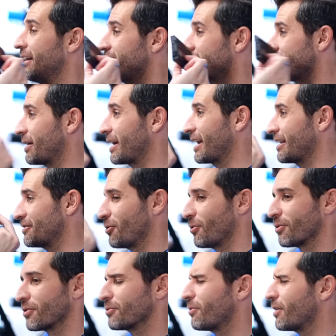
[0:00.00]
So I had to
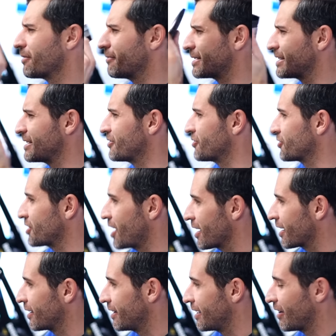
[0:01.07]
order one, which these are
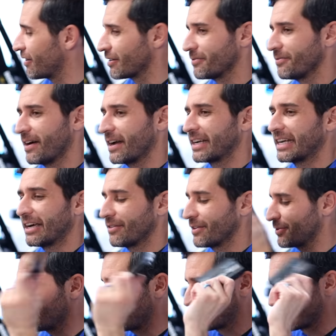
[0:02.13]
shockingly hard to find now.
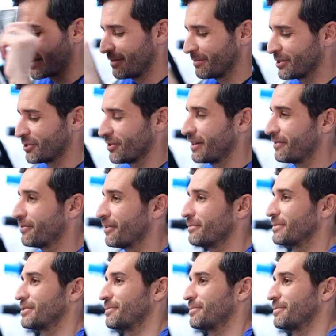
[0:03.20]
This one had to come straight from